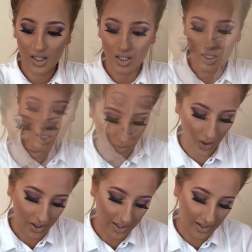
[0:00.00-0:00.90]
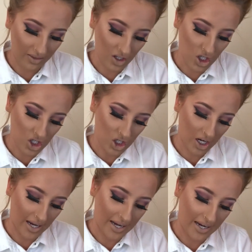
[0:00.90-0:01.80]
Palace one in the
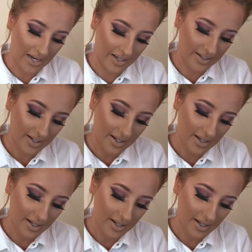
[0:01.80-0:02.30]
shade